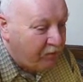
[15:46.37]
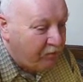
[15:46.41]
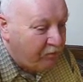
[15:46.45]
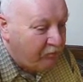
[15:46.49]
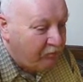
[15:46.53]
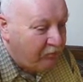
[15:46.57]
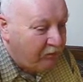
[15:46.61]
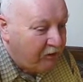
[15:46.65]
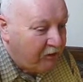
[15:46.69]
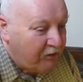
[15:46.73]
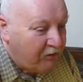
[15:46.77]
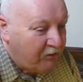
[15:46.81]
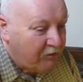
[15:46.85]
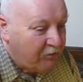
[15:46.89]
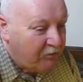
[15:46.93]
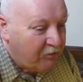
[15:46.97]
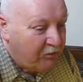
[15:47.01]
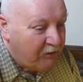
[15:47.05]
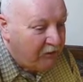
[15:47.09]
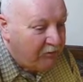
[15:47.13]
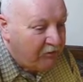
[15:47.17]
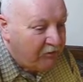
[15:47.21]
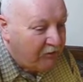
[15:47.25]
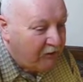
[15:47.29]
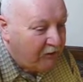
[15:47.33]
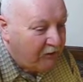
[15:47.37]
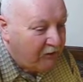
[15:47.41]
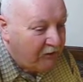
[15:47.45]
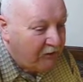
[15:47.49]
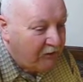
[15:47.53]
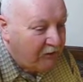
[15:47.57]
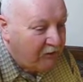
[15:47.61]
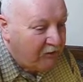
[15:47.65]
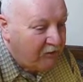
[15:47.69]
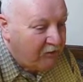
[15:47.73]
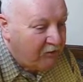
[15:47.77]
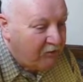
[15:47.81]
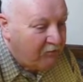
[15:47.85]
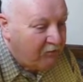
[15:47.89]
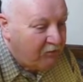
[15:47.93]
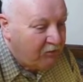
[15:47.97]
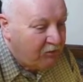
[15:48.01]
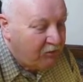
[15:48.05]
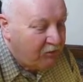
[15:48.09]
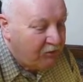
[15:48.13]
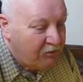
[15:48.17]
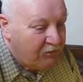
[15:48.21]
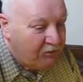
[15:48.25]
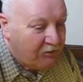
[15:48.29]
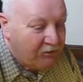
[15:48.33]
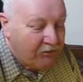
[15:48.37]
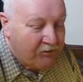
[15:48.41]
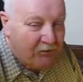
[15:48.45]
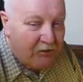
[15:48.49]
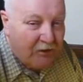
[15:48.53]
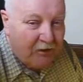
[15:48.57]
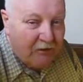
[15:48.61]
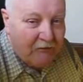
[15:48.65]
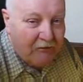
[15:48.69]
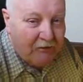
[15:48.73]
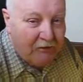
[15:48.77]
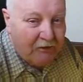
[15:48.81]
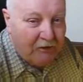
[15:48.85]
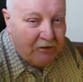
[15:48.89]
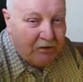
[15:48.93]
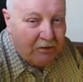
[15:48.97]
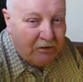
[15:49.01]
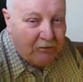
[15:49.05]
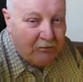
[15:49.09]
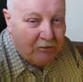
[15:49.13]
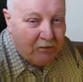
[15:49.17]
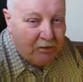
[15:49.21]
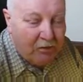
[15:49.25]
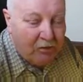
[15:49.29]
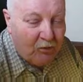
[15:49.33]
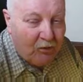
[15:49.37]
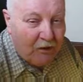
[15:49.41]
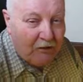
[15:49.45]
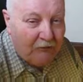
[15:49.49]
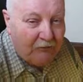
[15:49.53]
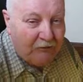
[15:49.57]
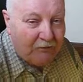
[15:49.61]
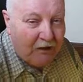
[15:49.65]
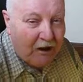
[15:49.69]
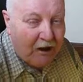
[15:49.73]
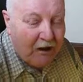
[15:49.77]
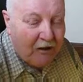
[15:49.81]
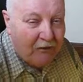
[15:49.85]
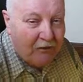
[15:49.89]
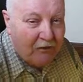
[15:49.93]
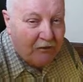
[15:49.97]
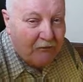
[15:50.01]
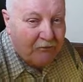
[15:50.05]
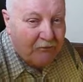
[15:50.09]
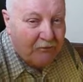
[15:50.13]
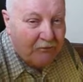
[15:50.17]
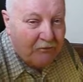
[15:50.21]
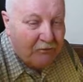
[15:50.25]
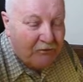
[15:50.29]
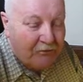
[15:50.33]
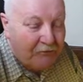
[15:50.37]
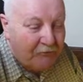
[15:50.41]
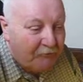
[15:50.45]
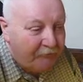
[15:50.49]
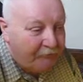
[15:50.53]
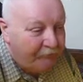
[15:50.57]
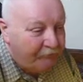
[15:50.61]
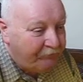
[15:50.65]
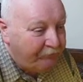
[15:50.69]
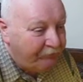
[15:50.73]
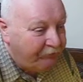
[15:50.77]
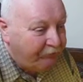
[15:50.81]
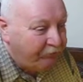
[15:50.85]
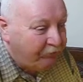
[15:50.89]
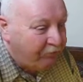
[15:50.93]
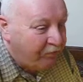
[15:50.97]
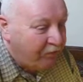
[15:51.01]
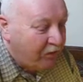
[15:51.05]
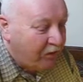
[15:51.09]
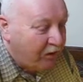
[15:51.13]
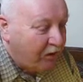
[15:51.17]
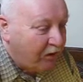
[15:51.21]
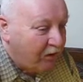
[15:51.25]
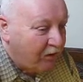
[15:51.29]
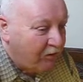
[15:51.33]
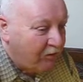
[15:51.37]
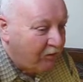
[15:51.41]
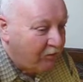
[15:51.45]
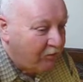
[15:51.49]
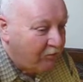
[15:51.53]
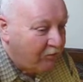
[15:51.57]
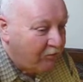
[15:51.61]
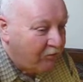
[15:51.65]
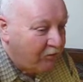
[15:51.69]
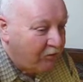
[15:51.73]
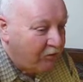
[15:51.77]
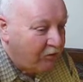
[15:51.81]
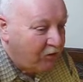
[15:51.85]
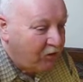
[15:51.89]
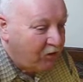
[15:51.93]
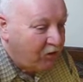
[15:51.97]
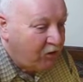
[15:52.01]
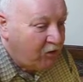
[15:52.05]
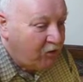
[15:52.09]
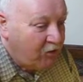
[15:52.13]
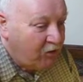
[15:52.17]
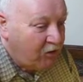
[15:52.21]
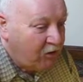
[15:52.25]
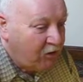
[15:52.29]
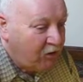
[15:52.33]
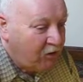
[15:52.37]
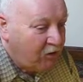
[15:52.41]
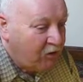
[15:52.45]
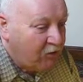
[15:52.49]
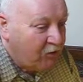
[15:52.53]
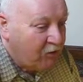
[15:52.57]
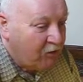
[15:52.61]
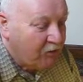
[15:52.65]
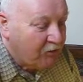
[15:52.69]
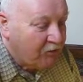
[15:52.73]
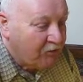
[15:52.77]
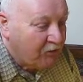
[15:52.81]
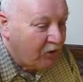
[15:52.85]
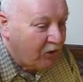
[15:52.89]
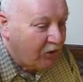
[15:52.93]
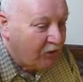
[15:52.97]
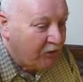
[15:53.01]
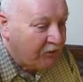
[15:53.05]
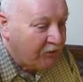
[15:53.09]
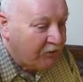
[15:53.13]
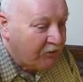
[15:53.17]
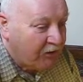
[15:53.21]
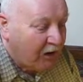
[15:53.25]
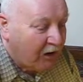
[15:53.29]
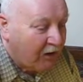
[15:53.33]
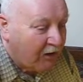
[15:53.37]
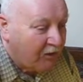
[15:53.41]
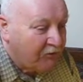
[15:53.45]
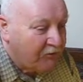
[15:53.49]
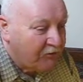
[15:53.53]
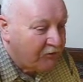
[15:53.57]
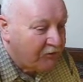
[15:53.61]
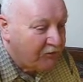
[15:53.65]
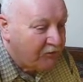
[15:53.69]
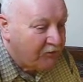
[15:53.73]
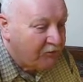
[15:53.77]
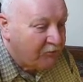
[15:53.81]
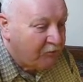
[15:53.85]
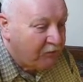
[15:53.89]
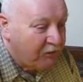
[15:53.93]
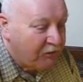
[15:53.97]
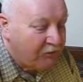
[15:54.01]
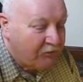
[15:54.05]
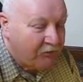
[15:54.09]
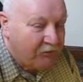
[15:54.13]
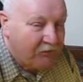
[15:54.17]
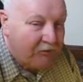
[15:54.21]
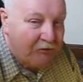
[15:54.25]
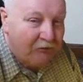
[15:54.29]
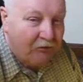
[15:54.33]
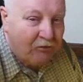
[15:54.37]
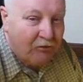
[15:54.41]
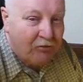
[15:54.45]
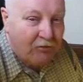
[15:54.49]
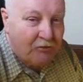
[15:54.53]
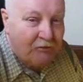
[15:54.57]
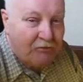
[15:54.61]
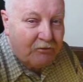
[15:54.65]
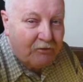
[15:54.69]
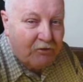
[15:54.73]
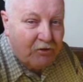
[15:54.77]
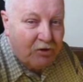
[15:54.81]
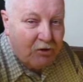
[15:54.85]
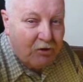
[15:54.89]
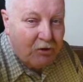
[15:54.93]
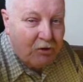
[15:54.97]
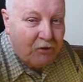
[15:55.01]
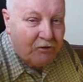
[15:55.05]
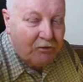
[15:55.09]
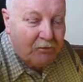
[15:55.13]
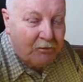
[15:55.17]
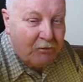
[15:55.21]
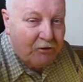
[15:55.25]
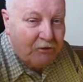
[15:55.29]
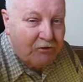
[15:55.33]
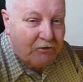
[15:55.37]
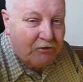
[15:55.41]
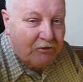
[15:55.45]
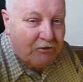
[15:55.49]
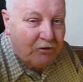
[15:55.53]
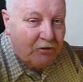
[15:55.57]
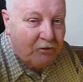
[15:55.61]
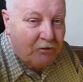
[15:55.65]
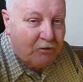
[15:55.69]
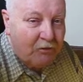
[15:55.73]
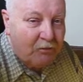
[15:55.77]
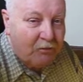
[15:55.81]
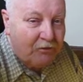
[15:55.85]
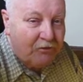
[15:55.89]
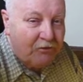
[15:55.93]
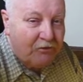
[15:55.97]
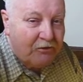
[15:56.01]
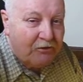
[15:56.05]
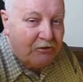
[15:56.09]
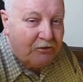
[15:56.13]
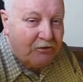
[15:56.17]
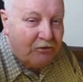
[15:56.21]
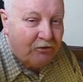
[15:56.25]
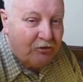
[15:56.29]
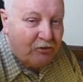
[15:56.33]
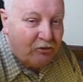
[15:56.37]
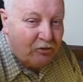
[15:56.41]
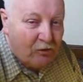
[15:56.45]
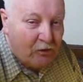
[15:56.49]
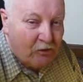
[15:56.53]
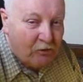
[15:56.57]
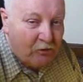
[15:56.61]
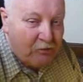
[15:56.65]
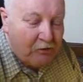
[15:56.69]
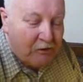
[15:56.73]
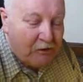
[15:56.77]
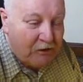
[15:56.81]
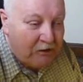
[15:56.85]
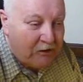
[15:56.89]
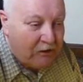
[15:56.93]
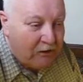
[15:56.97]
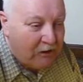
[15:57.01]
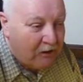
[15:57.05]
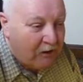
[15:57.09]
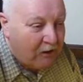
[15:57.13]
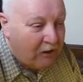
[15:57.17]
Because basically US doesn't have anything in the way of tariffs. But the EU has a lot of tariffs that makes it difficult for the US business to do business in Germany.